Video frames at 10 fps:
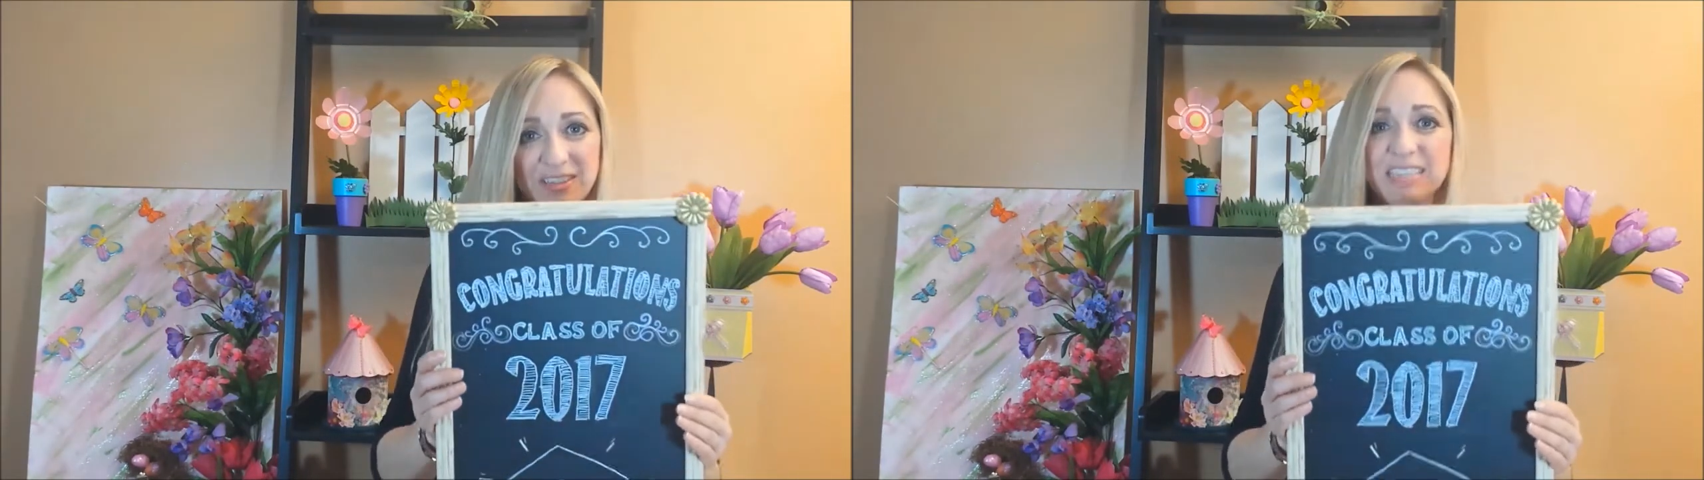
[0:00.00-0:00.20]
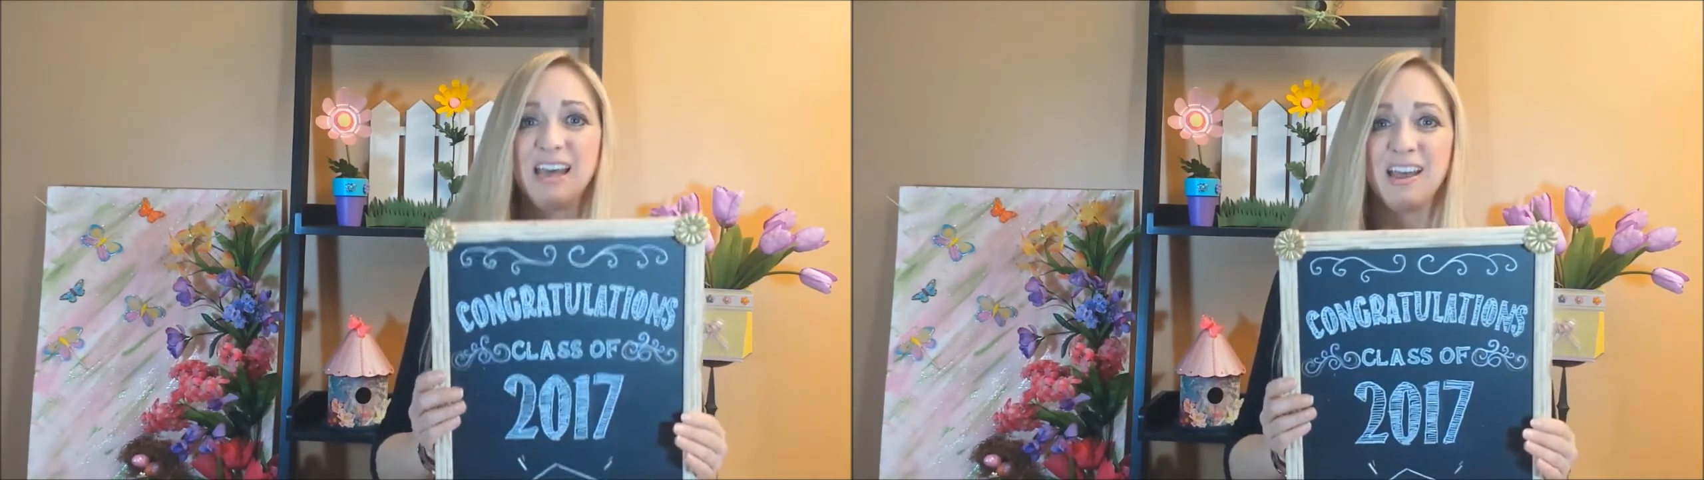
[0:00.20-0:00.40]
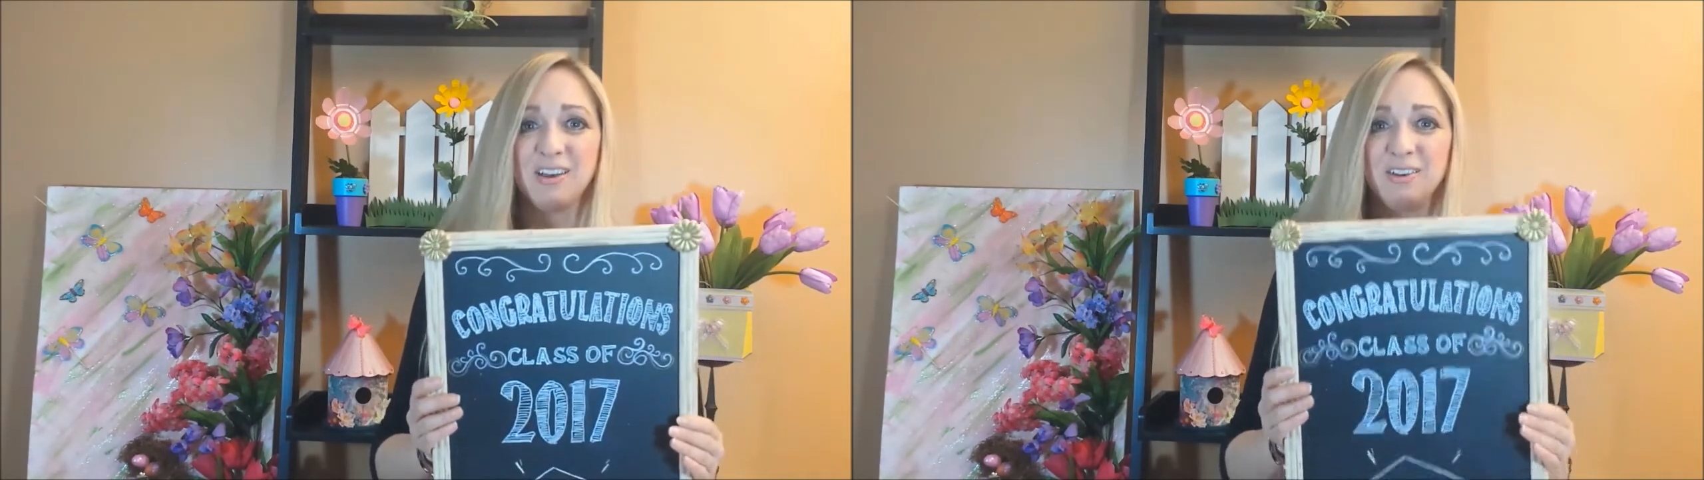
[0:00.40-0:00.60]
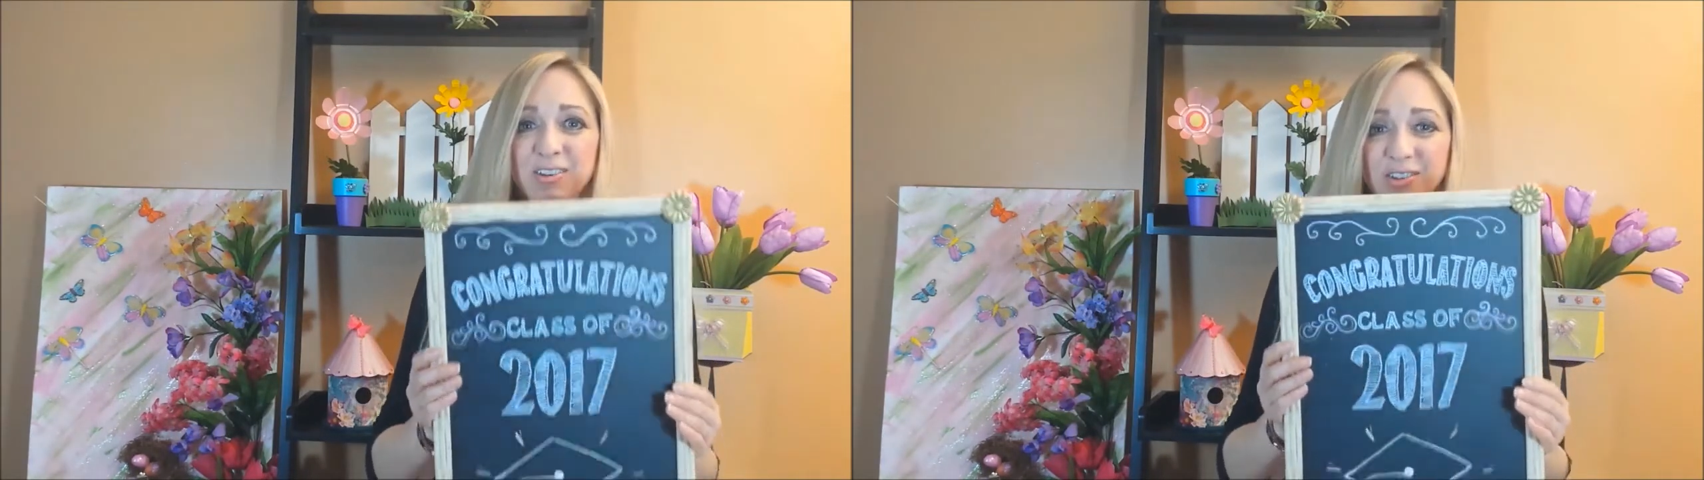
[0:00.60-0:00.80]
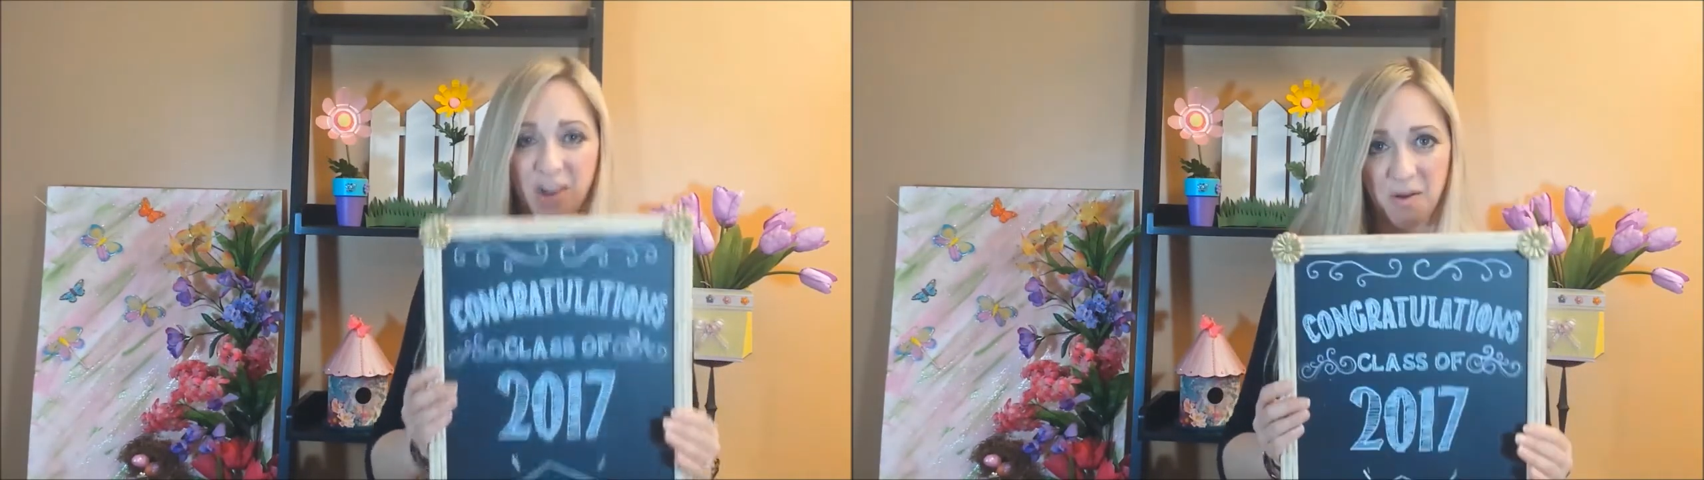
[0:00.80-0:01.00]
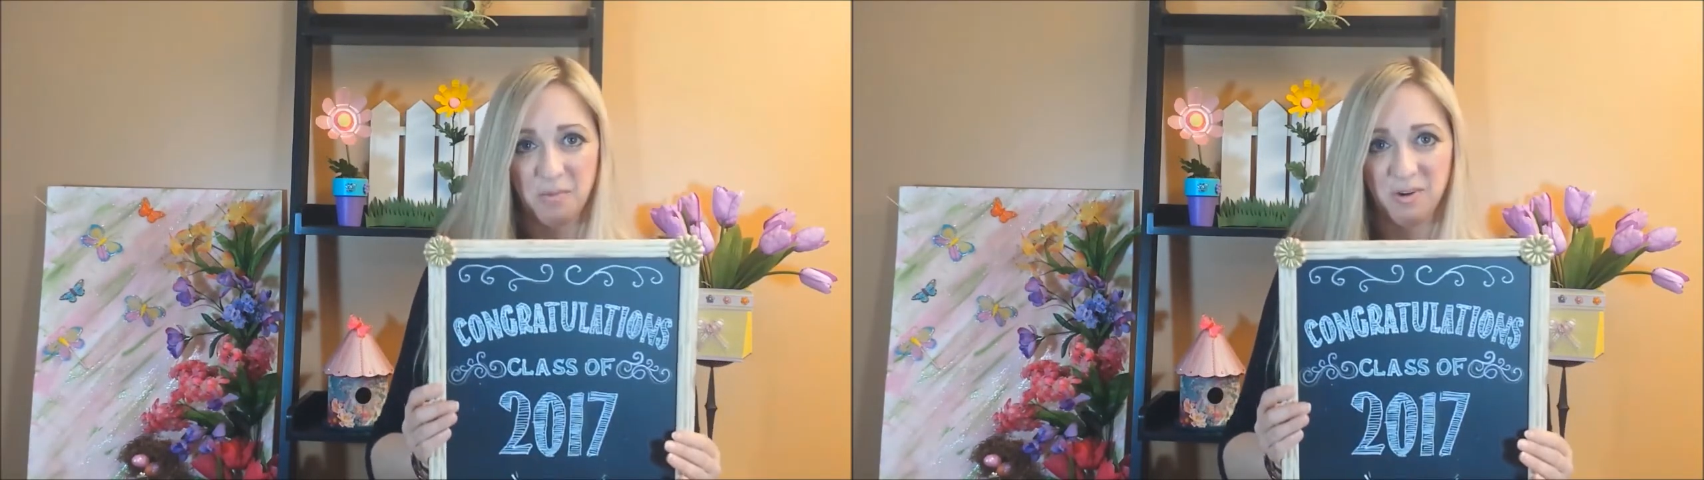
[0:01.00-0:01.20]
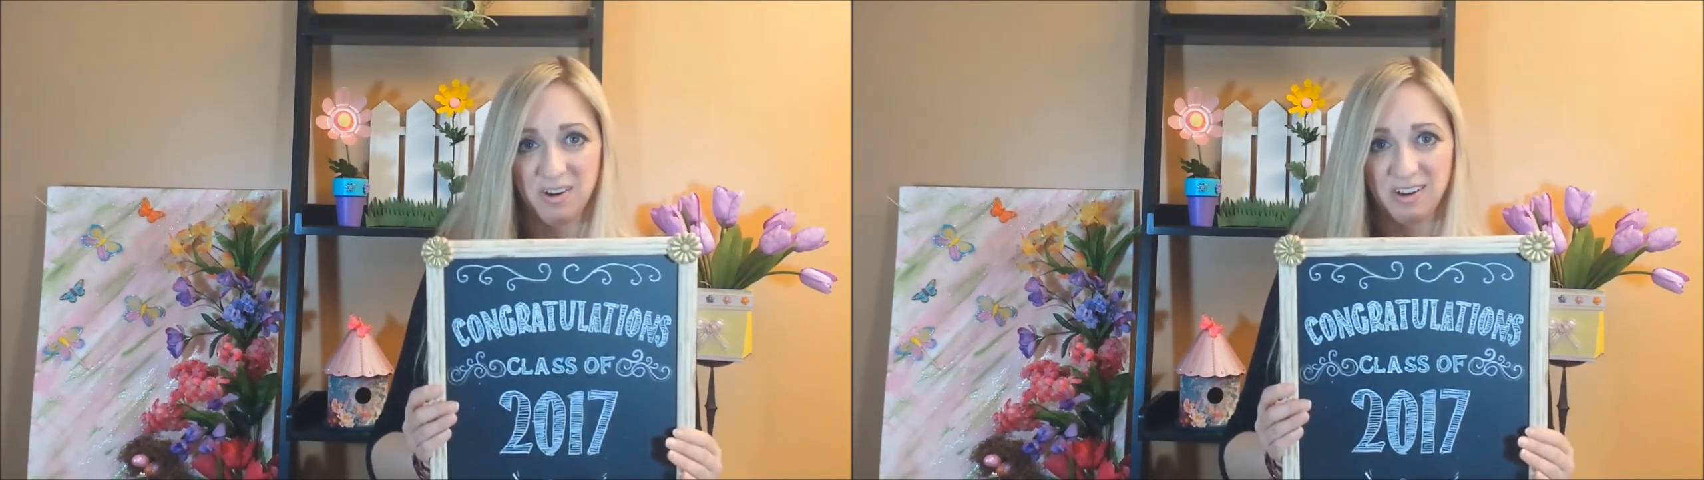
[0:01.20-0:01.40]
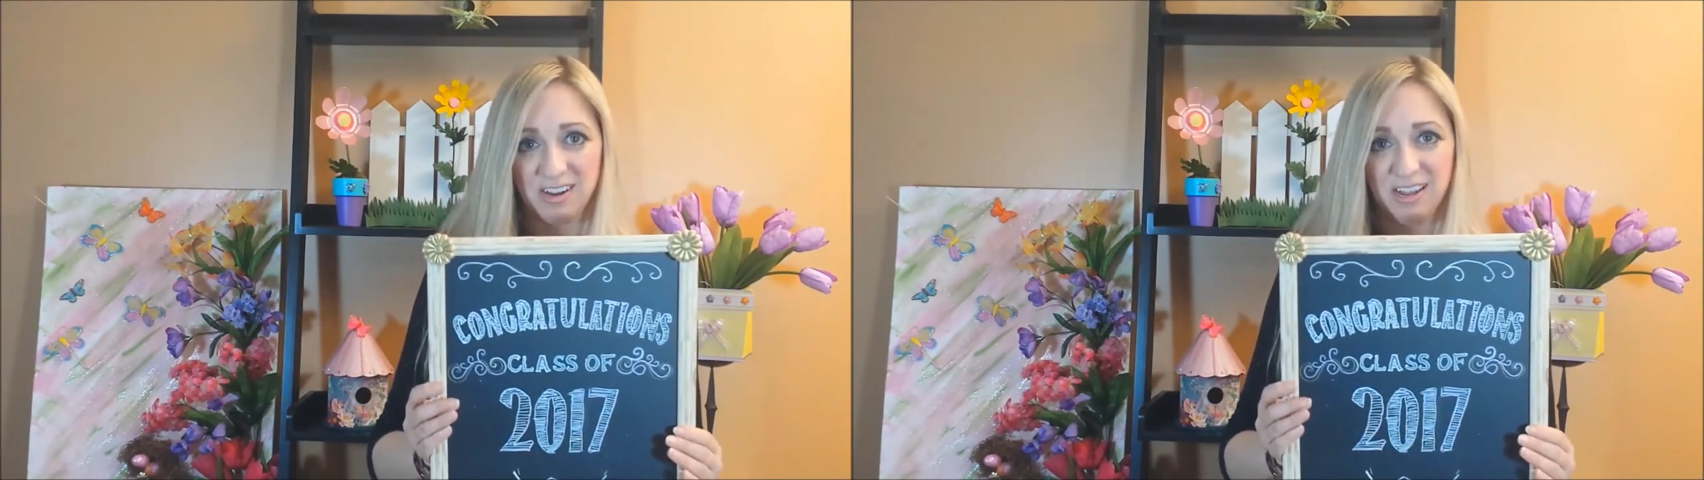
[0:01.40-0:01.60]
style
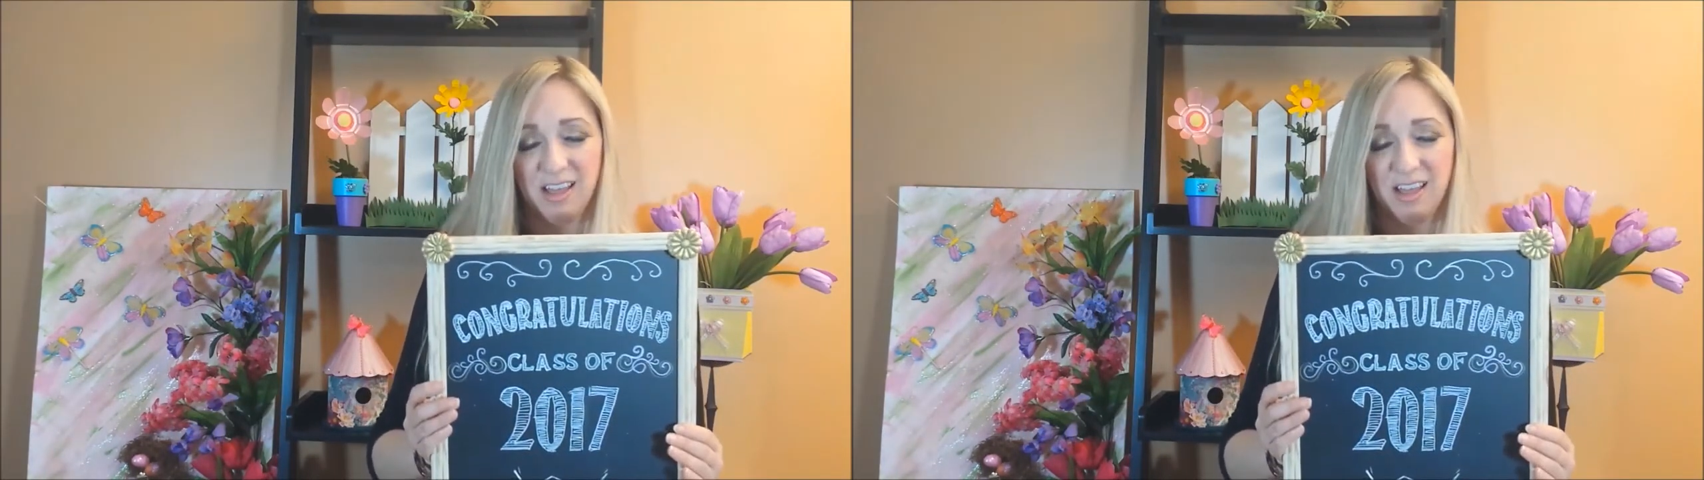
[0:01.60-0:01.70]
chalkboard.